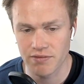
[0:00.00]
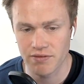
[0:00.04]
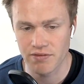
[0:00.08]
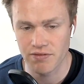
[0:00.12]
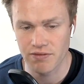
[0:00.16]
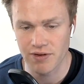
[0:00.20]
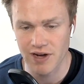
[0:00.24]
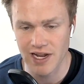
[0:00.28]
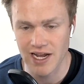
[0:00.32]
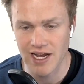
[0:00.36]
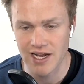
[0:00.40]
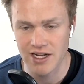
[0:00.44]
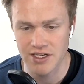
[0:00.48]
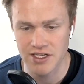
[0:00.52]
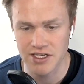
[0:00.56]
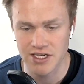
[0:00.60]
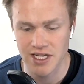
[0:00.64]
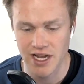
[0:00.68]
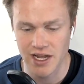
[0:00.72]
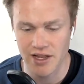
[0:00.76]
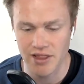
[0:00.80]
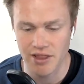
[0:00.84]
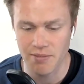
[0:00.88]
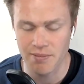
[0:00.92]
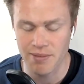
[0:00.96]
flats,
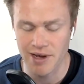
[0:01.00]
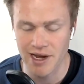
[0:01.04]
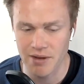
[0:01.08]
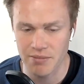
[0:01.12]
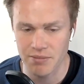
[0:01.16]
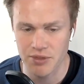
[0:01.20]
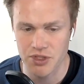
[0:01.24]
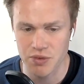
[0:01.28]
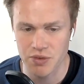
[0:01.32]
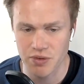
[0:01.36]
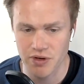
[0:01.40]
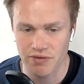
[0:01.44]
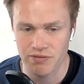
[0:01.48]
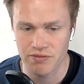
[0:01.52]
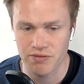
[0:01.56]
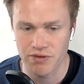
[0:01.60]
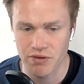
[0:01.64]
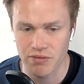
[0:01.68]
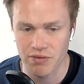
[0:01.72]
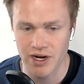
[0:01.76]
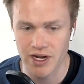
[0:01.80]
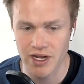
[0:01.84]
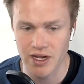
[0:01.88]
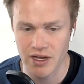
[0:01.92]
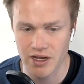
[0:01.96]
and the pound per square foot
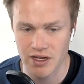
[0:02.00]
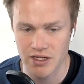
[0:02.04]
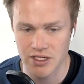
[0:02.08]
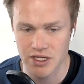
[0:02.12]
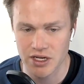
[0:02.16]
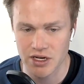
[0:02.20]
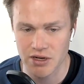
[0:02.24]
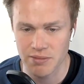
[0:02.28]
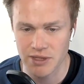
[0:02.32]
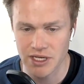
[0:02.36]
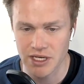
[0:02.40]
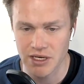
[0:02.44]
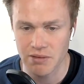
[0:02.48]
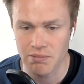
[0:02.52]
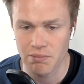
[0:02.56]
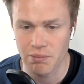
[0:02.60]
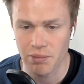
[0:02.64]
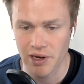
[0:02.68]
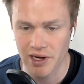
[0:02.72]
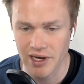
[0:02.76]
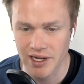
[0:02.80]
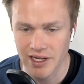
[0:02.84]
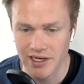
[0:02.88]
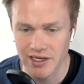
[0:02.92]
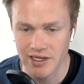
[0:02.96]
rate is going to be
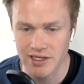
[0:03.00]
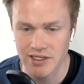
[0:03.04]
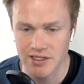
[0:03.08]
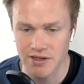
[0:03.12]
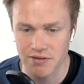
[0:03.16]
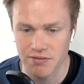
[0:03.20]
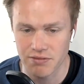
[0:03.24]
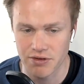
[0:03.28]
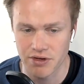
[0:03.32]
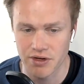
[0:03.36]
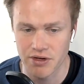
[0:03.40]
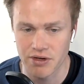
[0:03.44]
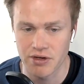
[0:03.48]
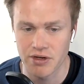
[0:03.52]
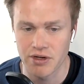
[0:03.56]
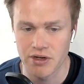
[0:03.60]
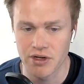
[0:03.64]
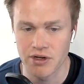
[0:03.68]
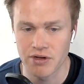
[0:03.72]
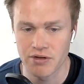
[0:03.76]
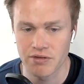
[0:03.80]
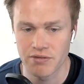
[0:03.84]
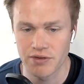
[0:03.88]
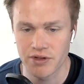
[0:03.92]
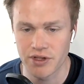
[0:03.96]
completely different
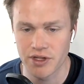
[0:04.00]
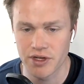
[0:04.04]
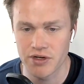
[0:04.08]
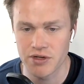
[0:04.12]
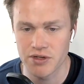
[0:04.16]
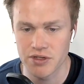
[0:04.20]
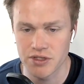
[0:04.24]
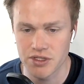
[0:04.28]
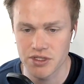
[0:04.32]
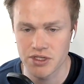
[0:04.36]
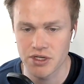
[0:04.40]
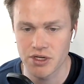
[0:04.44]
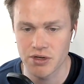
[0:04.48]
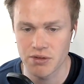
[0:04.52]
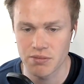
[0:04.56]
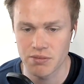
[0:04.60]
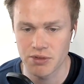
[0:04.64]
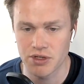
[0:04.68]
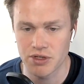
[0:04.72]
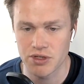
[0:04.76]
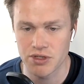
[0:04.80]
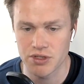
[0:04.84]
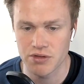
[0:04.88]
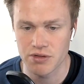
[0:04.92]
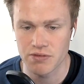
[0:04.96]
for those two,
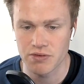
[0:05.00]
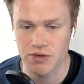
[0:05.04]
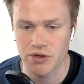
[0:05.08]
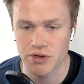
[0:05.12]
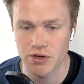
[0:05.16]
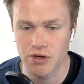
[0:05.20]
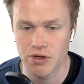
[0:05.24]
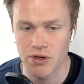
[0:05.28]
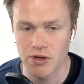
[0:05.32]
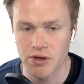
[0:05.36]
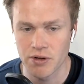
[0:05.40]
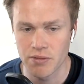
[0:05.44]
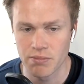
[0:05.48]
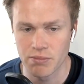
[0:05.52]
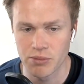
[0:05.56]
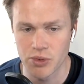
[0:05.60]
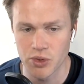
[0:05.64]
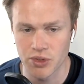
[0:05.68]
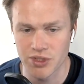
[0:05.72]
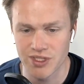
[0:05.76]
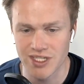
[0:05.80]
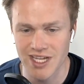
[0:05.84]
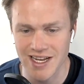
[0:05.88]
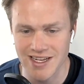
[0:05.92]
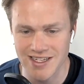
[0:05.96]
because you've got
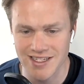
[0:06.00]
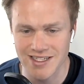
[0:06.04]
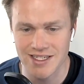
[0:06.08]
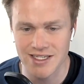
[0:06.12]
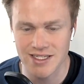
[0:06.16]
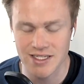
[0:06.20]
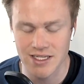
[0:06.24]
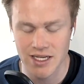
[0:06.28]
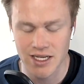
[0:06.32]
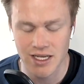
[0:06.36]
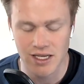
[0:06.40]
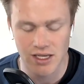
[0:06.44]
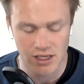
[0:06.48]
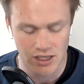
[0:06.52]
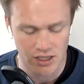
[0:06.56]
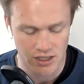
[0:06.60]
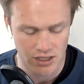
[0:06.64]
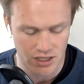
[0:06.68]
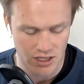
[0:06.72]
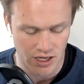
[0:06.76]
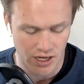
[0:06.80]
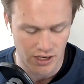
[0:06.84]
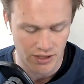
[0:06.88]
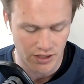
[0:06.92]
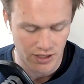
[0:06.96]
more density in
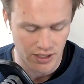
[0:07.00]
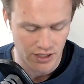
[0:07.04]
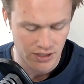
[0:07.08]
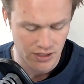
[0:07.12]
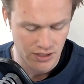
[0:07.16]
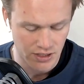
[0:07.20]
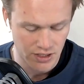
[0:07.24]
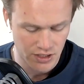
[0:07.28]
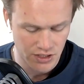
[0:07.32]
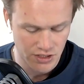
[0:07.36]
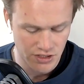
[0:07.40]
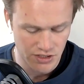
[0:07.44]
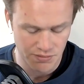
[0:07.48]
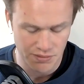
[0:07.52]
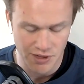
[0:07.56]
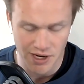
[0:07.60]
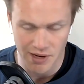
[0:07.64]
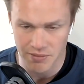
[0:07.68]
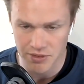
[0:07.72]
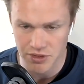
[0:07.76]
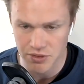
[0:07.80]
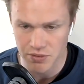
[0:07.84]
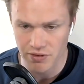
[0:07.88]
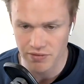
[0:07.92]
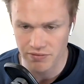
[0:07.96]
another. So pound per
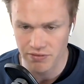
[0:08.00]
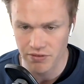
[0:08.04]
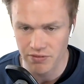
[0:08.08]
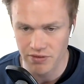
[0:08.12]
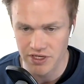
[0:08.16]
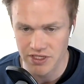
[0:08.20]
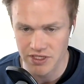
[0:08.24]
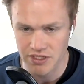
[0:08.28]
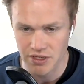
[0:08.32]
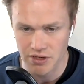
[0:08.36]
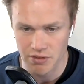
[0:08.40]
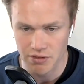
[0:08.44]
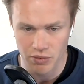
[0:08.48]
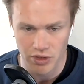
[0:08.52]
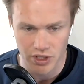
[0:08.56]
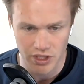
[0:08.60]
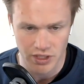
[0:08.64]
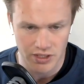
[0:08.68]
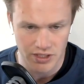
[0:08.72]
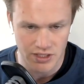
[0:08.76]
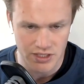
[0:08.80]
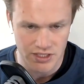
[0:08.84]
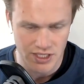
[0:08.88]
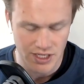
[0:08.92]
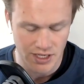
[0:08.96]
square foot rates don't work
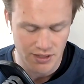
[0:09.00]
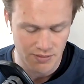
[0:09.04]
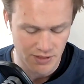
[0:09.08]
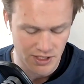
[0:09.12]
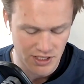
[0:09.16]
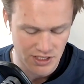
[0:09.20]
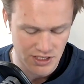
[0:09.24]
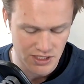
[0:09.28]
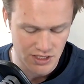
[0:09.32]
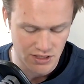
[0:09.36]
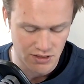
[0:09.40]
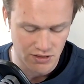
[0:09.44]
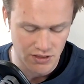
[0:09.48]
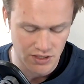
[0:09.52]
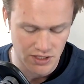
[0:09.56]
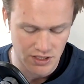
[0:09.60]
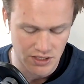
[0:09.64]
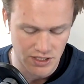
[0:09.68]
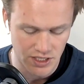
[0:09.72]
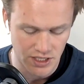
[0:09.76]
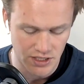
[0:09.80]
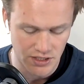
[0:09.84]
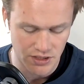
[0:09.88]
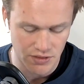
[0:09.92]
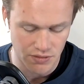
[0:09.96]
the same necessarily as
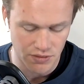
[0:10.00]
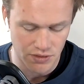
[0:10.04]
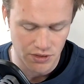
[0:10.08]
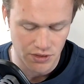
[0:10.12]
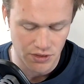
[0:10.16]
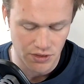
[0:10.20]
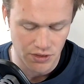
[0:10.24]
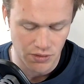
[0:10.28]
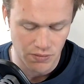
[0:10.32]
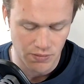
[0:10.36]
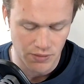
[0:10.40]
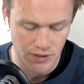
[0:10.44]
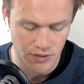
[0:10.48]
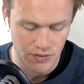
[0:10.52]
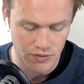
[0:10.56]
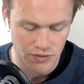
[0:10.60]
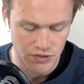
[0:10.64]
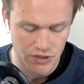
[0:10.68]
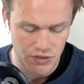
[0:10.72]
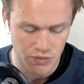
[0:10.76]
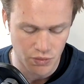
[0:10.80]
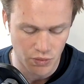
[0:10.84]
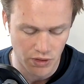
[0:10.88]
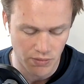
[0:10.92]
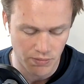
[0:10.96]
they do on new builds.
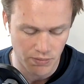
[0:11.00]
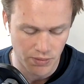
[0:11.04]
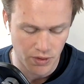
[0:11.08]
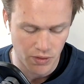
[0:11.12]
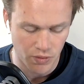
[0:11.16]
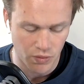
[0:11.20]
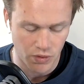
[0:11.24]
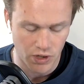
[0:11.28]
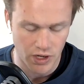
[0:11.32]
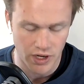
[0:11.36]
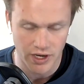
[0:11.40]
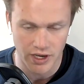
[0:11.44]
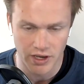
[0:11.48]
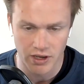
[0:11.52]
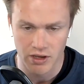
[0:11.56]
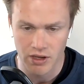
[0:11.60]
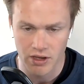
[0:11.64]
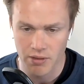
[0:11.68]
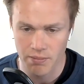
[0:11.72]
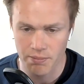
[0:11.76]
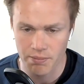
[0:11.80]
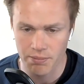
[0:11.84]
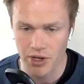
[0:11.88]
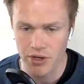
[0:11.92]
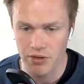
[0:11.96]
So we work
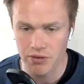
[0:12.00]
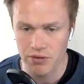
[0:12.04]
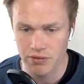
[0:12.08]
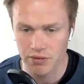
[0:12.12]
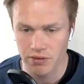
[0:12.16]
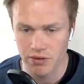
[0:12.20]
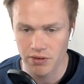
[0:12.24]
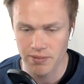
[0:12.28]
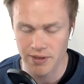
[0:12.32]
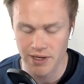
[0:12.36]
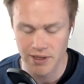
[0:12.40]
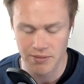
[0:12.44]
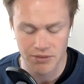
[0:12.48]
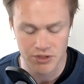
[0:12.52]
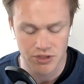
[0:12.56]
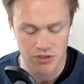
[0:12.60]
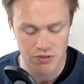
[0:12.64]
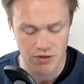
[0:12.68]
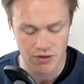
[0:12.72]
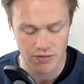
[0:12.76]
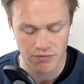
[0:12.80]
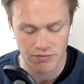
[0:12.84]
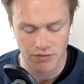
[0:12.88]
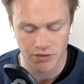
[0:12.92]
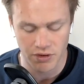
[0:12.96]
both on a pound per
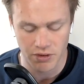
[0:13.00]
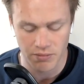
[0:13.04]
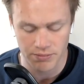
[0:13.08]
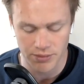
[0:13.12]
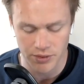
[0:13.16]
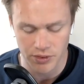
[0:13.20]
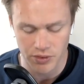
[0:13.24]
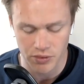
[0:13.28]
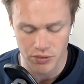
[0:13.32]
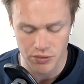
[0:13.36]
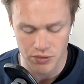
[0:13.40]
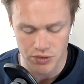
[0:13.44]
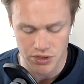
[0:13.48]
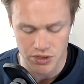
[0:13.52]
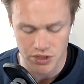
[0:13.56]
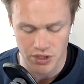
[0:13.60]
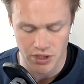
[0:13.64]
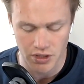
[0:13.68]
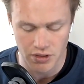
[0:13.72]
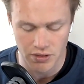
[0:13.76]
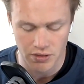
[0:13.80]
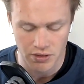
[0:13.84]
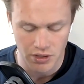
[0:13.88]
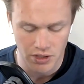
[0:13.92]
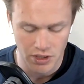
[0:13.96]
square foot, but
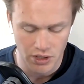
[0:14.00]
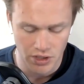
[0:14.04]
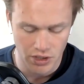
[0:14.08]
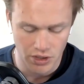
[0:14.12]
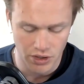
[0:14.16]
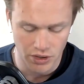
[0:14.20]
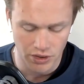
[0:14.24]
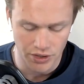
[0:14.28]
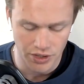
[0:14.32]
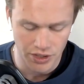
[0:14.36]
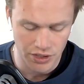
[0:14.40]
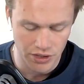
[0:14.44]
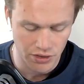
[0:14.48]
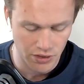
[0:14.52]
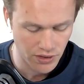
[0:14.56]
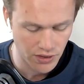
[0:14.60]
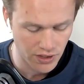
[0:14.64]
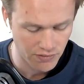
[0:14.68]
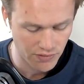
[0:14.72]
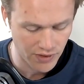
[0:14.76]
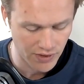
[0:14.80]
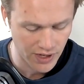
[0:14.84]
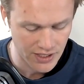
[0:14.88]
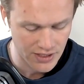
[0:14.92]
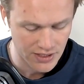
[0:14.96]
also on a unit
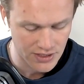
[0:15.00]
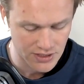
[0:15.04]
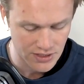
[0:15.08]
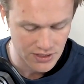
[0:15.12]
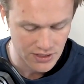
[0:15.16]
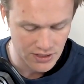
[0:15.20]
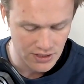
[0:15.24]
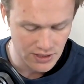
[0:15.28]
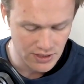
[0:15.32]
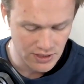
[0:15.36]
rate.